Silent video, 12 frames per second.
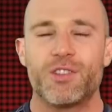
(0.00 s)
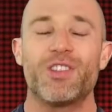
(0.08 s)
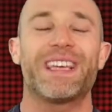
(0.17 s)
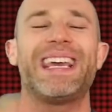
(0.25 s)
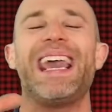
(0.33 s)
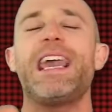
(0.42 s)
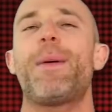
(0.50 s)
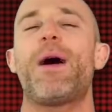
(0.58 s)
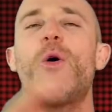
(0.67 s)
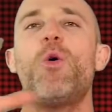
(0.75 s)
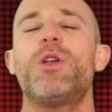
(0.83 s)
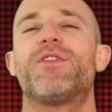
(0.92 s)
So the key
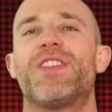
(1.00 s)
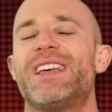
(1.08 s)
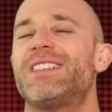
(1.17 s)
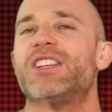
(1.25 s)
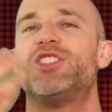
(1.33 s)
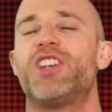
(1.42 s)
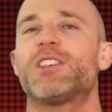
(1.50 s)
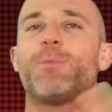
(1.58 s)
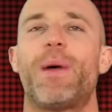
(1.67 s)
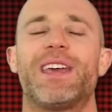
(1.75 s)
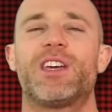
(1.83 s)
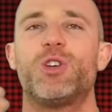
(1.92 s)
about all of this is just
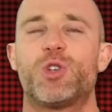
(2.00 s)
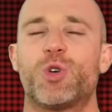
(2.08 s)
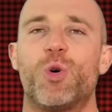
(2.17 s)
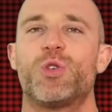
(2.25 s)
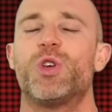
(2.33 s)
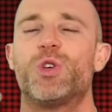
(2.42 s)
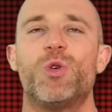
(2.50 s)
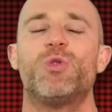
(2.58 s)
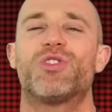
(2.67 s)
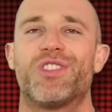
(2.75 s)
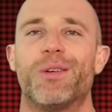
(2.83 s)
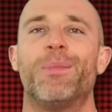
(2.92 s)
making sure you
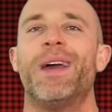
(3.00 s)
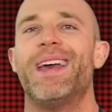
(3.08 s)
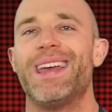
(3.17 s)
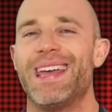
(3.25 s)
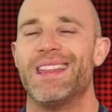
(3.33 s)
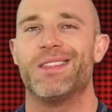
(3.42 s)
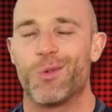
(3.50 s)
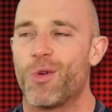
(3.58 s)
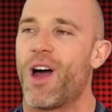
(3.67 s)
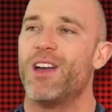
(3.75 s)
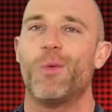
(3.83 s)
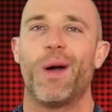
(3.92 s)
use them in the
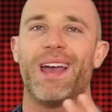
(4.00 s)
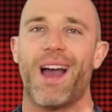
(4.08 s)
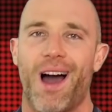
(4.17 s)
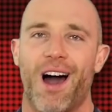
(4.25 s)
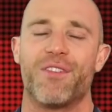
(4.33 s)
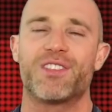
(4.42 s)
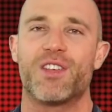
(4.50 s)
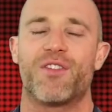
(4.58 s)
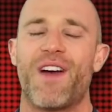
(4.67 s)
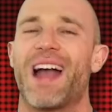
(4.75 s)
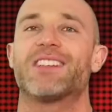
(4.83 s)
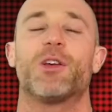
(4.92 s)
right way after the
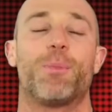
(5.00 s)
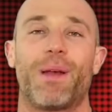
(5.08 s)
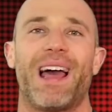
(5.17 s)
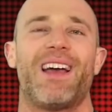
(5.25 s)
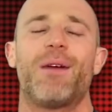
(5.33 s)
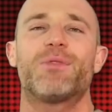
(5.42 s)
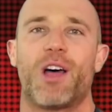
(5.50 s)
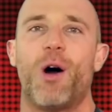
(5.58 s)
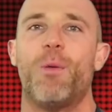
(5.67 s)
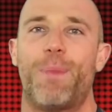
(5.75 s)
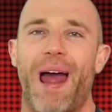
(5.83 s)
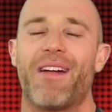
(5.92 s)
fact. So play up to the
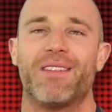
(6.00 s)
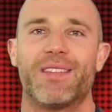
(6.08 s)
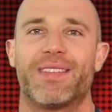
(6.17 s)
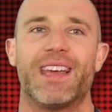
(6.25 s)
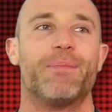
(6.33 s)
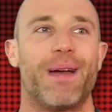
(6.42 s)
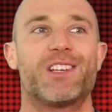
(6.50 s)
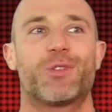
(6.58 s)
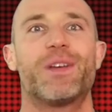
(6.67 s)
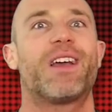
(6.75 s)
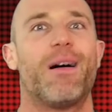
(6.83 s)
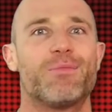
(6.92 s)
whole Baron thing, make
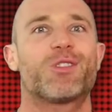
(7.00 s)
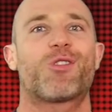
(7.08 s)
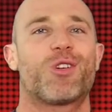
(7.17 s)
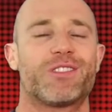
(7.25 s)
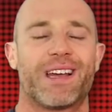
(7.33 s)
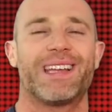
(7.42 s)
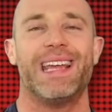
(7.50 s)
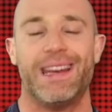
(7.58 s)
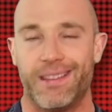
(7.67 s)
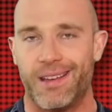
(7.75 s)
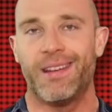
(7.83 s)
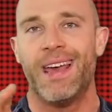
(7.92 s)
sure he comes across like an
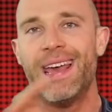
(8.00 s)
idiot